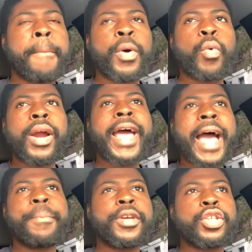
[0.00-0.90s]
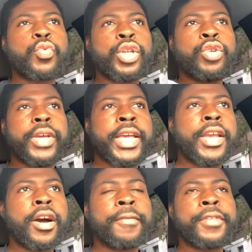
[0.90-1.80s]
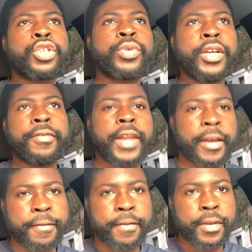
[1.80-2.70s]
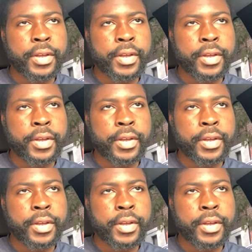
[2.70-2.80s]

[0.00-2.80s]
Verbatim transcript: But what happens when you eat of the tree of life?